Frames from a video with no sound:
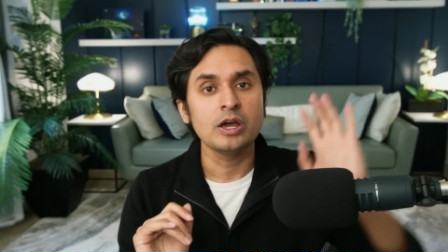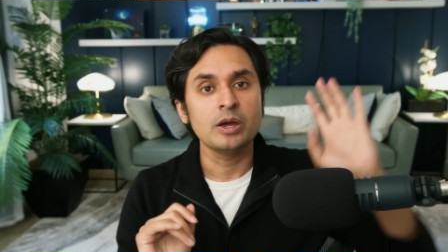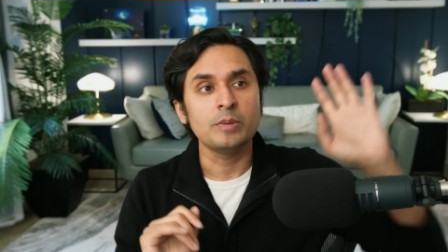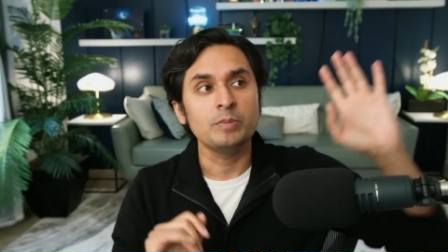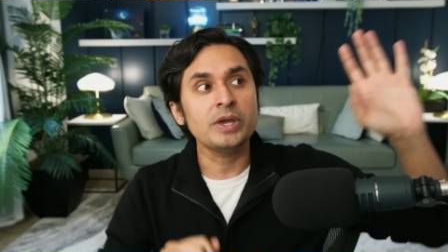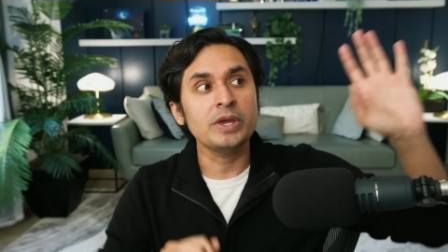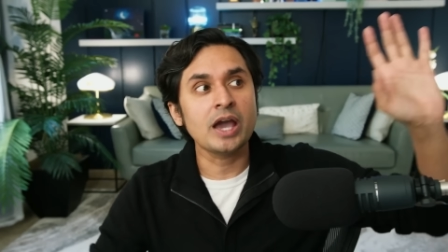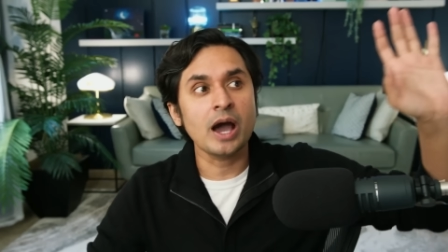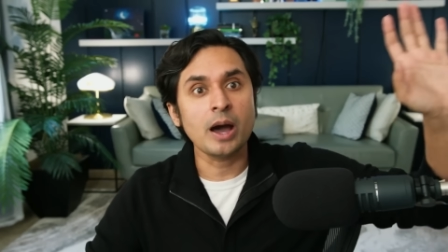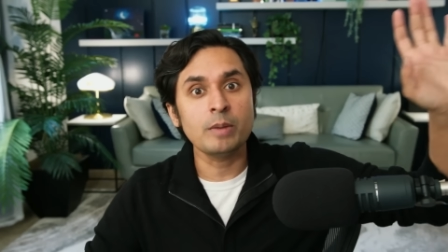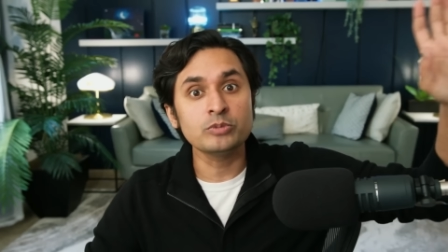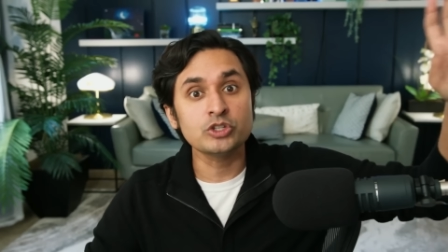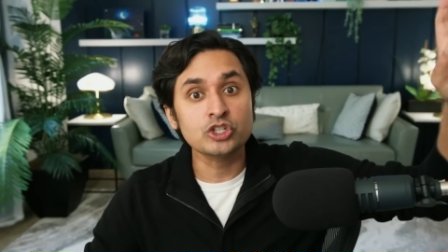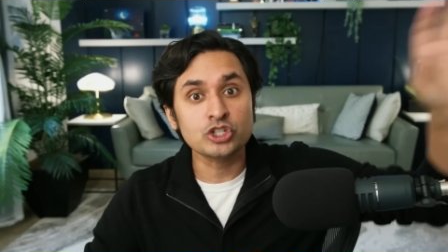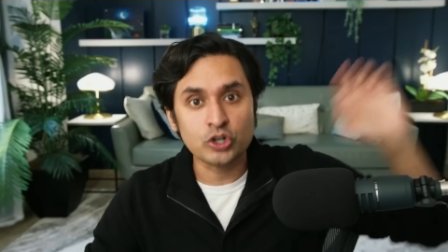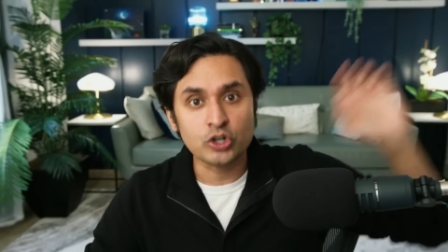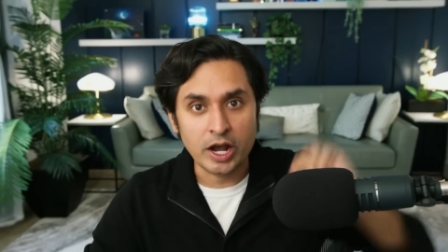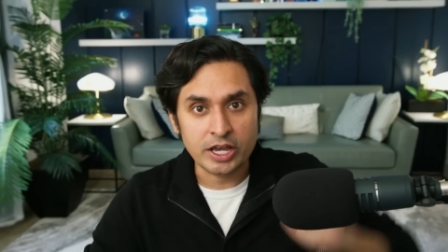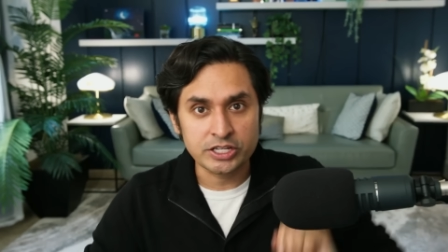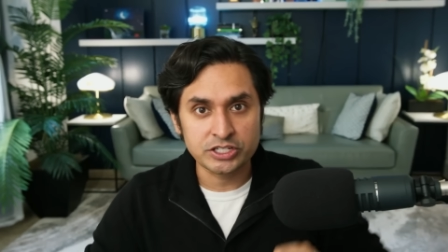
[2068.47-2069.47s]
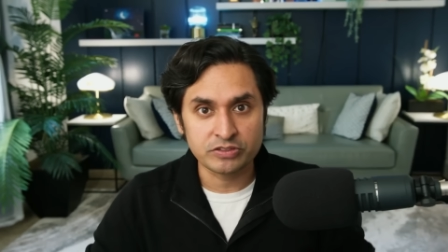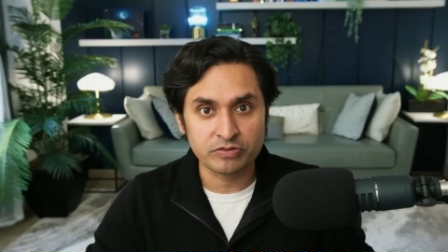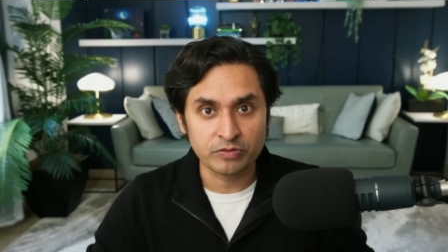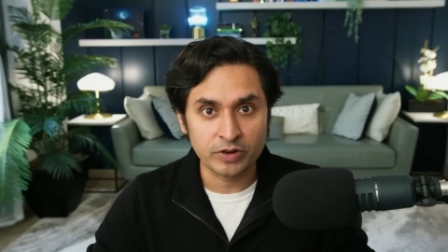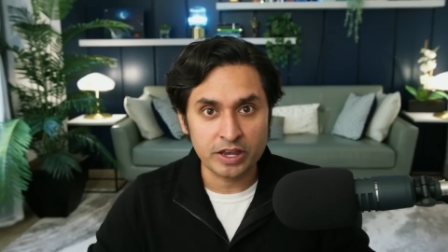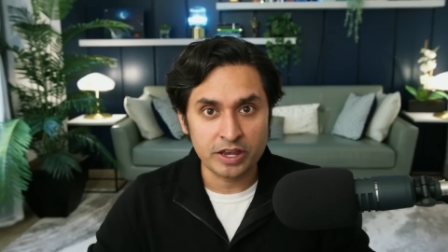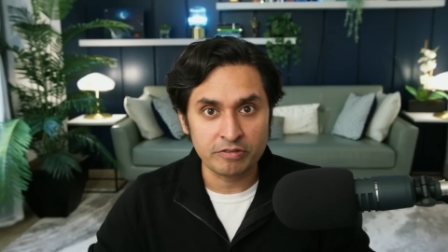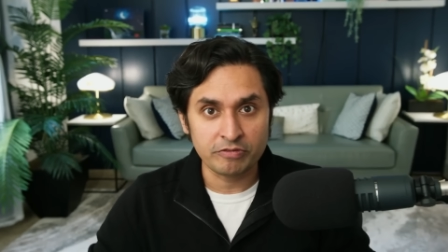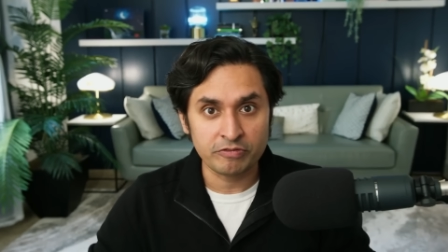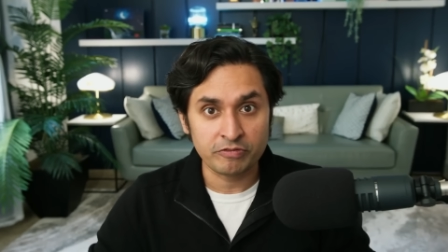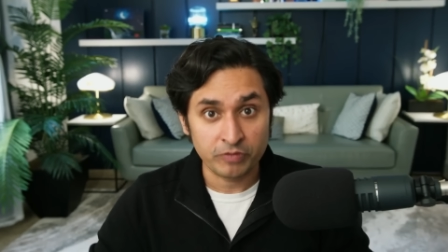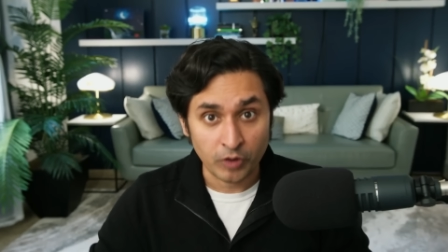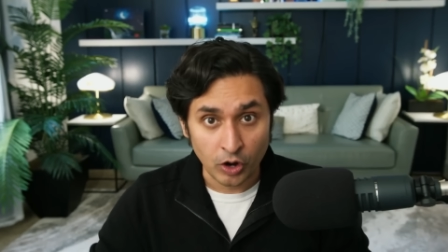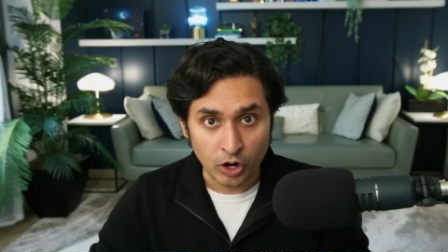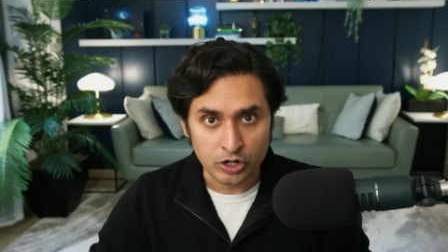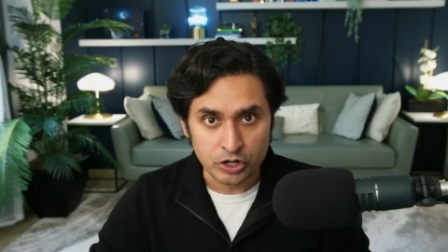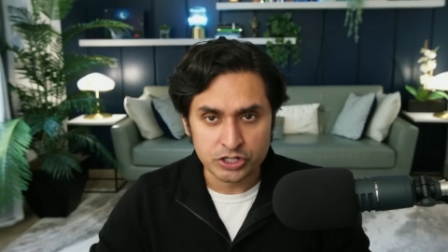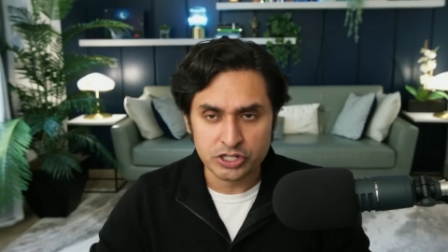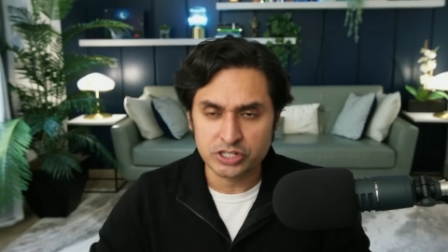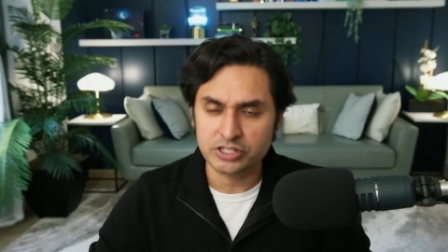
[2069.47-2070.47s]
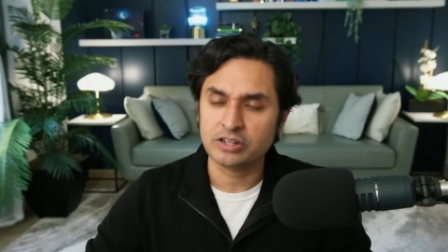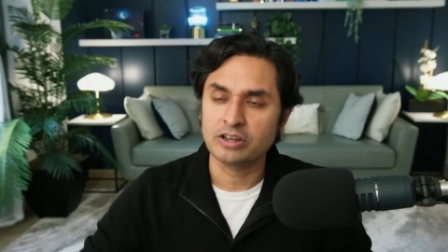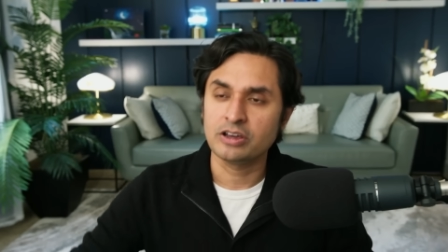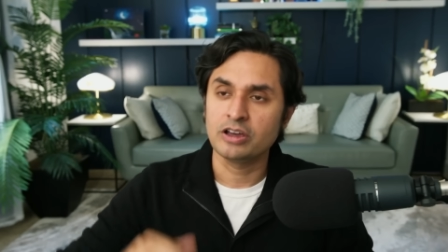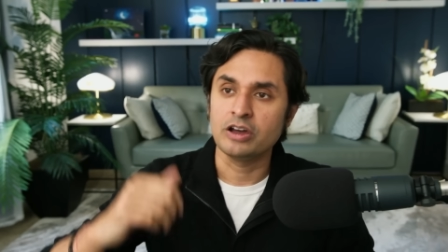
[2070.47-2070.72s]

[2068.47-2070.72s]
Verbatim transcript: Become stress free first.